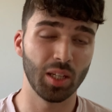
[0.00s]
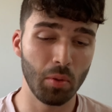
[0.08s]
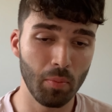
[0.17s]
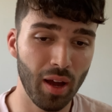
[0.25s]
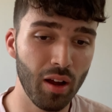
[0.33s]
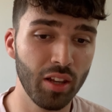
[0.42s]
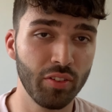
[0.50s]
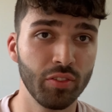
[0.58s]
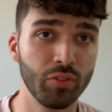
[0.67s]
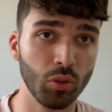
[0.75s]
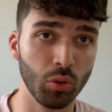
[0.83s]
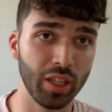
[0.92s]
been powerlifting
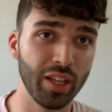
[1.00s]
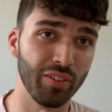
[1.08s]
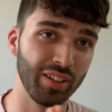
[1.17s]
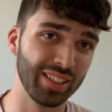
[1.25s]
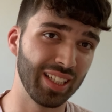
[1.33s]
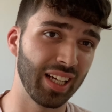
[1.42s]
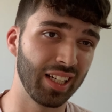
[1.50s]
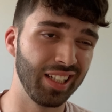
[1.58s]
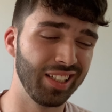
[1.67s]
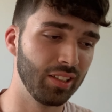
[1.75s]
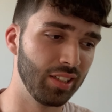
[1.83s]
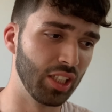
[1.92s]
for a year
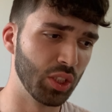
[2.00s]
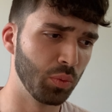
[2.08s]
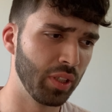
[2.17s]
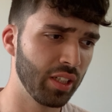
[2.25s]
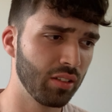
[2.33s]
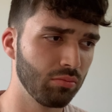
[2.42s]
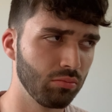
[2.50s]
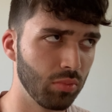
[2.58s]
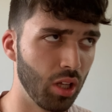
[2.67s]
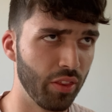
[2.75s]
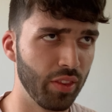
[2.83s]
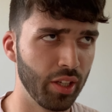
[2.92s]
exactly this week. I
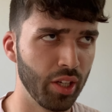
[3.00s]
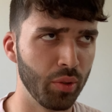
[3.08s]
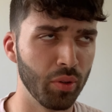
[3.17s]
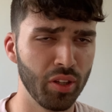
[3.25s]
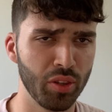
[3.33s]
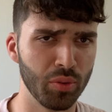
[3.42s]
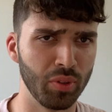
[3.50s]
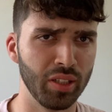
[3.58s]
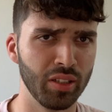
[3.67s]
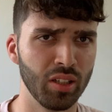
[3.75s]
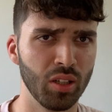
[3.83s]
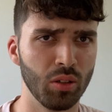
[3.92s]
think anyway, three
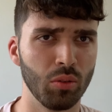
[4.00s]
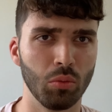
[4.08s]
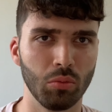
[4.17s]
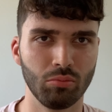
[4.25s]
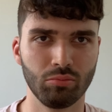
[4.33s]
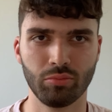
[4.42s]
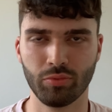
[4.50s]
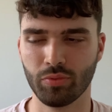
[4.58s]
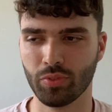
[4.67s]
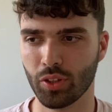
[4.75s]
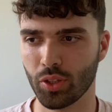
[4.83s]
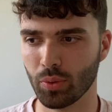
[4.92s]

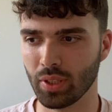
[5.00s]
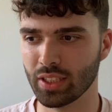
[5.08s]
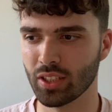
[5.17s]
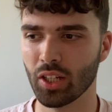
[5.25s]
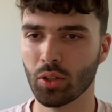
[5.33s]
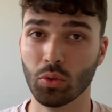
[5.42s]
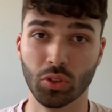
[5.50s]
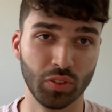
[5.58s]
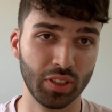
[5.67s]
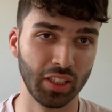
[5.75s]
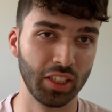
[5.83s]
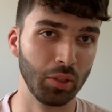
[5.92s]
three cycles of
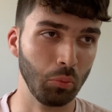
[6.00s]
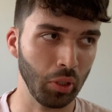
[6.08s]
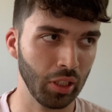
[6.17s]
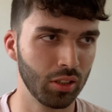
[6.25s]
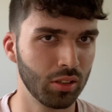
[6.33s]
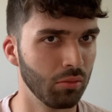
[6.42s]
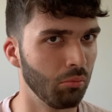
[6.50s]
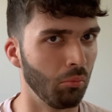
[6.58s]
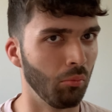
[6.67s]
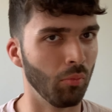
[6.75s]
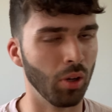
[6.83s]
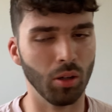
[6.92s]
16 weeks.
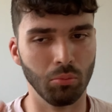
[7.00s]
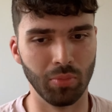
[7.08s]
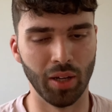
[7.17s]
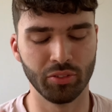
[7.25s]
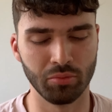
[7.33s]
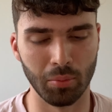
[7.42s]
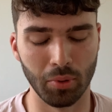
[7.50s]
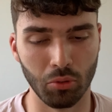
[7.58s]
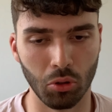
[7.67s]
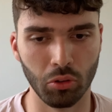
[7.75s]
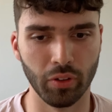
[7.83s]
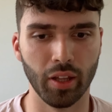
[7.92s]
Maths might be
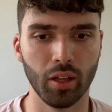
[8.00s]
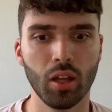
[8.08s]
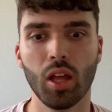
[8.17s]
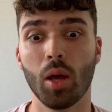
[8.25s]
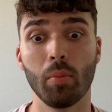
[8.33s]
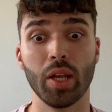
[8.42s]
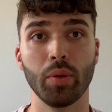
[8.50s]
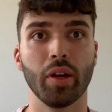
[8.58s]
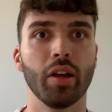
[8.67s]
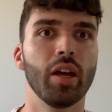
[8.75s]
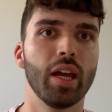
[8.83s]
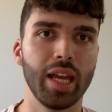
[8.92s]
wrong there. But anyway,
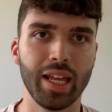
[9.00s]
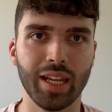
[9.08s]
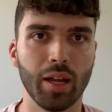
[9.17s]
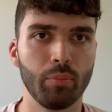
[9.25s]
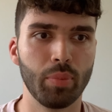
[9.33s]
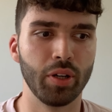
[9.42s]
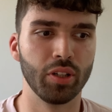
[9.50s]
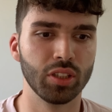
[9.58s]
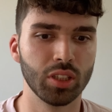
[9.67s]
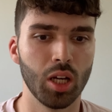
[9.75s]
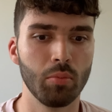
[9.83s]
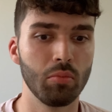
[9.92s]
in that period of
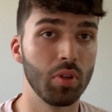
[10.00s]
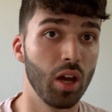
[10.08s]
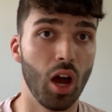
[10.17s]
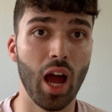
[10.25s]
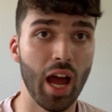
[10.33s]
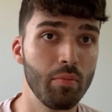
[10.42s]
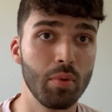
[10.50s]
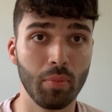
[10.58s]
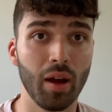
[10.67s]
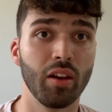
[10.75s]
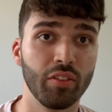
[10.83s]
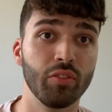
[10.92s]
time, I have been
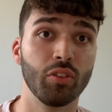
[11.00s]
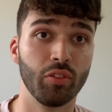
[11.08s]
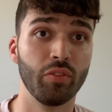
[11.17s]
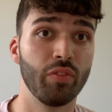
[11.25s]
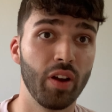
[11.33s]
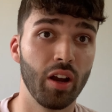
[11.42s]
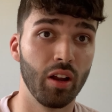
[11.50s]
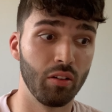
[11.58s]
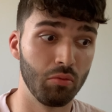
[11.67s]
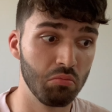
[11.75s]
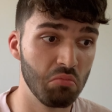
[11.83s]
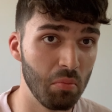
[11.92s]
powerlifting for a fair
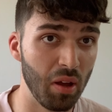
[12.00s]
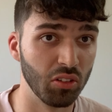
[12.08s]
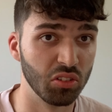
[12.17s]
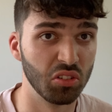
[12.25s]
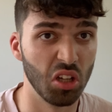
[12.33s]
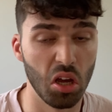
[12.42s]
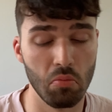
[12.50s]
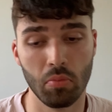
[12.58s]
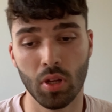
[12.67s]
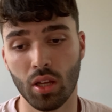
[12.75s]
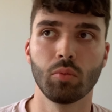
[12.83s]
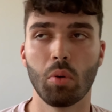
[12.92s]
amount of time.
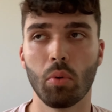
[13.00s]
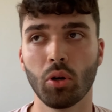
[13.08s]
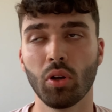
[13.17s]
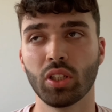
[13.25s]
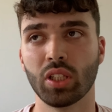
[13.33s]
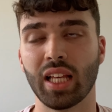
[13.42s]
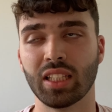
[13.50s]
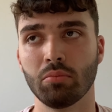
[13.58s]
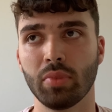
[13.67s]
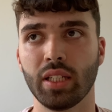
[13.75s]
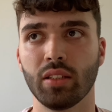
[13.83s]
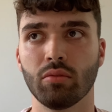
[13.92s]
My progress hasn't
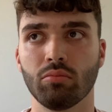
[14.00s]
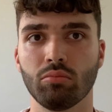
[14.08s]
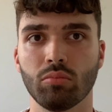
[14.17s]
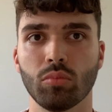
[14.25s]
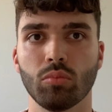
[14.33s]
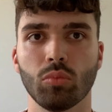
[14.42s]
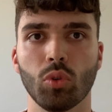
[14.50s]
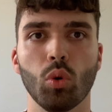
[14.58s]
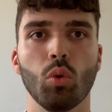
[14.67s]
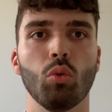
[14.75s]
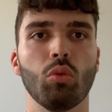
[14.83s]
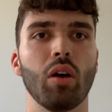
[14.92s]
been
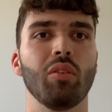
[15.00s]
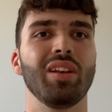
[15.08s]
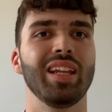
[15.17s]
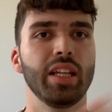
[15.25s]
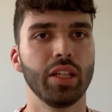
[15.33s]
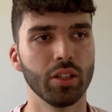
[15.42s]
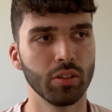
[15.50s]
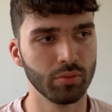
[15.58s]
all run linear